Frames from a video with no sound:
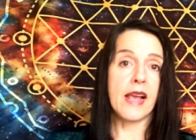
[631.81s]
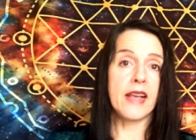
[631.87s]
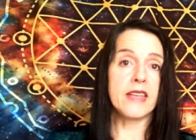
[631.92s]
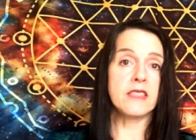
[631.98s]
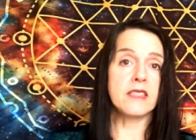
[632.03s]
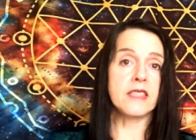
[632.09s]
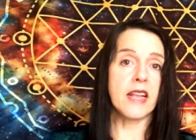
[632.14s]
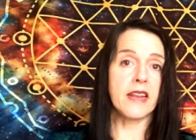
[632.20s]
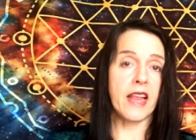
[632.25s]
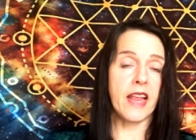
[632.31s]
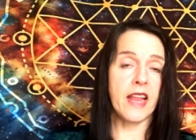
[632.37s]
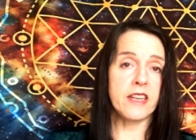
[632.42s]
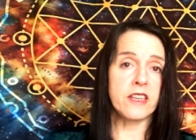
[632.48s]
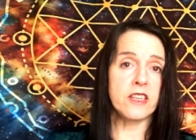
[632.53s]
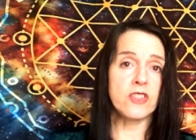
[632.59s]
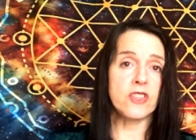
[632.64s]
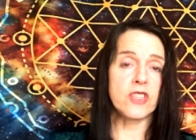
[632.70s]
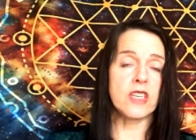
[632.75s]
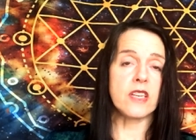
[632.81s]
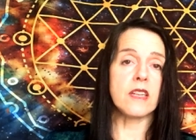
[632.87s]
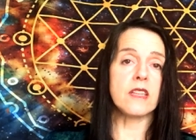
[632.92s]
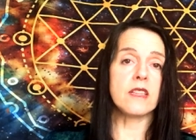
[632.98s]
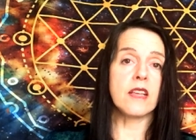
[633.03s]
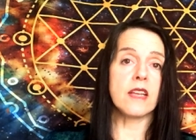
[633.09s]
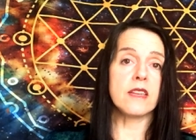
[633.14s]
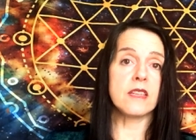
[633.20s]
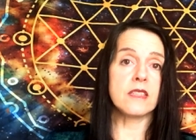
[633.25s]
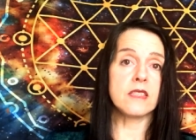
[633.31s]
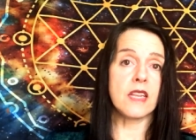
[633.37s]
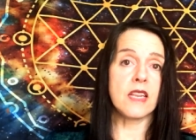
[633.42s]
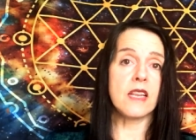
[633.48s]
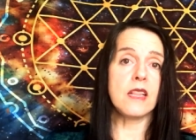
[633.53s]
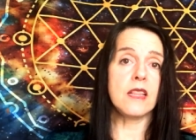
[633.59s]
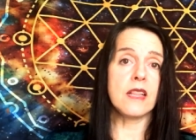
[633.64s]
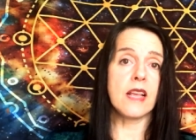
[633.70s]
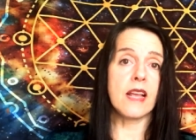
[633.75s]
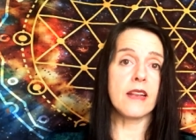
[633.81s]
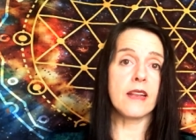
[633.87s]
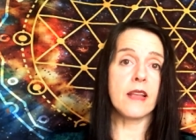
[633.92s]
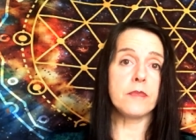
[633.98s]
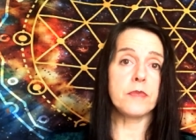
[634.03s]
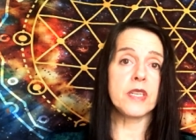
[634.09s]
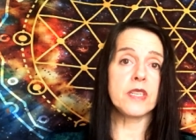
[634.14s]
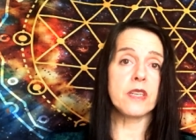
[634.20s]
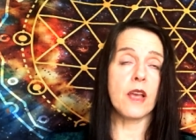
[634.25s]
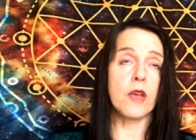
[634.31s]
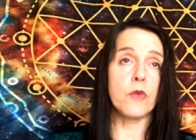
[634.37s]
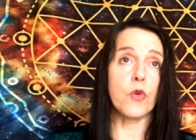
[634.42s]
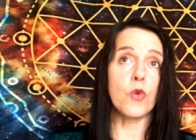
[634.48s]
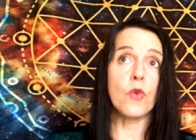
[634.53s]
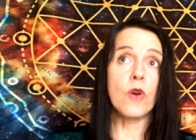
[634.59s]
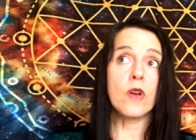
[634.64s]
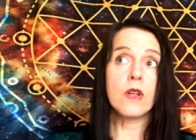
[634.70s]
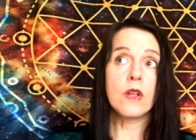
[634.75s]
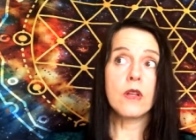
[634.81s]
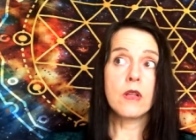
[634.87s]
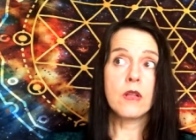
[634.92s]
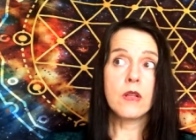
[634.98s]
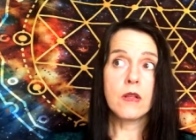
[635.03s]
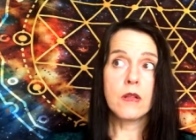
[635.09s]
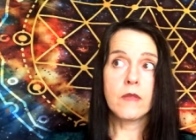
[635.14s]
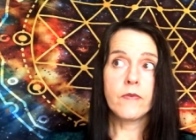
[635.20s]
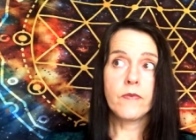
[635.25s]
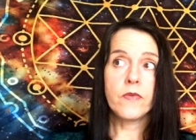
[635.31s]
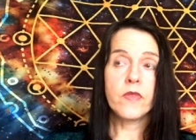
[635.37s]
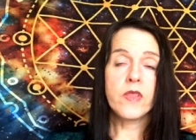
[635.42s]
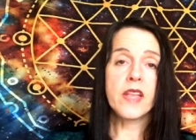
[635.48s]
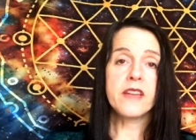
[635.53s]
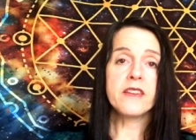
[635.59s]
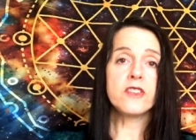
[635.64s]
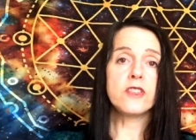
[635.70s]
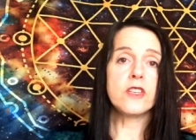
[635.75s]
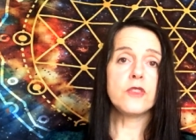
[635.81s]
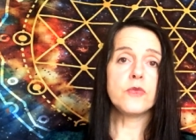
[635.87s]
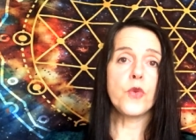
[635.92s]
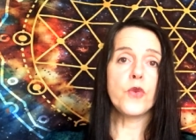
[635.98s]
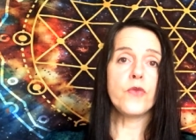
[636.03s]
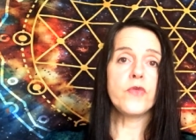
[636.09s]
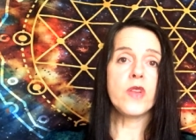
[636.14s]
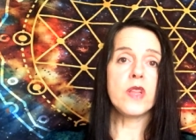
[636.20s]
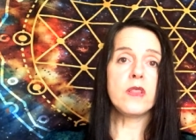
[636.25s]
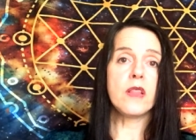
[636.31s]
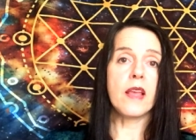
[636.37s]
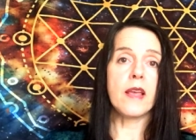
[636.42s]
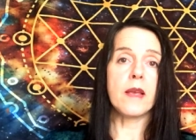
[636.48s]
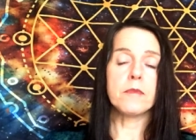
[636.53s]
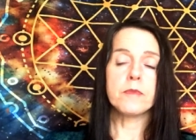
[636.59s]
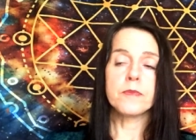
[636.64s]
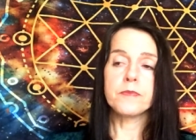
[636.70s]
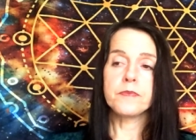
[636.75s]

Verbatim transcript: as that energy that is in that nappy table, the energy's moved in there.